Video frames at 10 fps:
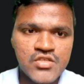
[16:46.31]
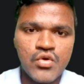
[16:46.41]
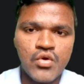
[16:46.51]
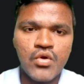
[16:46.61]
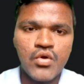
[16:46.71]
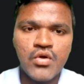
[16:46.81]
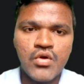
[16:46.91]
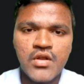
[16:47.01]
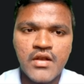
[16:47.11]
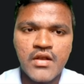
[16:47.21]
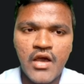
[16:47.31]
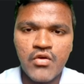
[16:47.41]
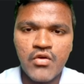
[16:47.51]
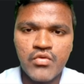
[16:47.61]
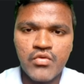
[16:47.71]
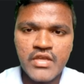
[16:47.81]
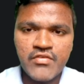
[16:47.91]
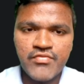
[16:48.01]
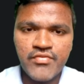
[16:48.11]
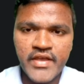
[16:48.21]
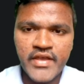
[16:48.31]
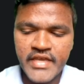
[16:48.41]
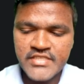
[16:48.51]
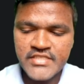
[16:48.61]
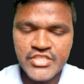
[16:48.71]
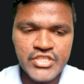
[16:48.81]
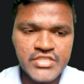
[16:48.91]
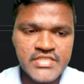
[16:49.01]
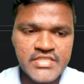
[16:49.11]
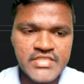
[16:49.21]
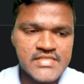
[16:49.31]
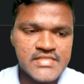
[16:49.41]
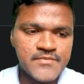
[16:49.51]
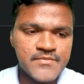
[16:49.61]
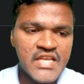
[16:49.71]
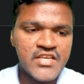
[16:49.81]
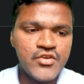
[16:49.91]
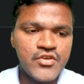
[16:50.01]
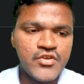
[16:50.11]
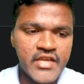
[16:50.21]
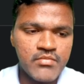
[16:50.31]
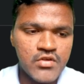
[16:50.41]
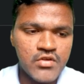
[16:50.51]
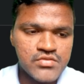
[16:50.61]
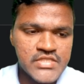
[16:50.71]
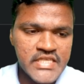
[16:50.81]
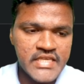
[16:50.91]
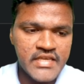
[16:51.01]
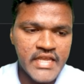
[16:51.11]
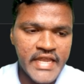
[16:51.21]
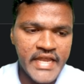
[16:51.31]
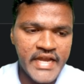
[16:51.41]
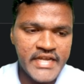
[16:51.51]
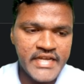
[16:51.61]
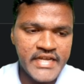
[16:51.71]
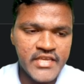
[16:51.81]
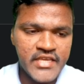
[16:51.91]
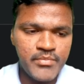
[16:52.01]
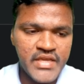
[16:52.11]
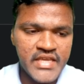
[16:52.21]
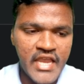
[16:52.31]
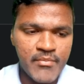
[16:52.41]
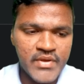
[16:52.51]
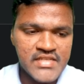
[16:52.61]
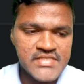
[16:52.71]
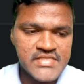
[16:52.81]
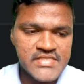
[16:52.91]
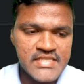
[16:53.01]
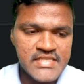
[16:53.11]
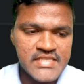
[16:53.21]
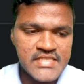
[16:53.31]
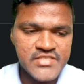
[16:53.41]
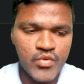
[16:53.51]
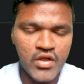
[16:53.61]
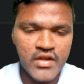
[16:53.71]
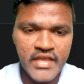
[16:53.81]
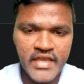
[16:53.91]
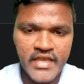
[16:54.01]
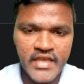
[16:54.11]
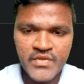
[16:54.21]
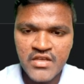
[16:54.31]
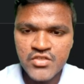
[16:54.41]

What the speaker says: So now if I execute this, you can able to see A, D, B capital C, C small a.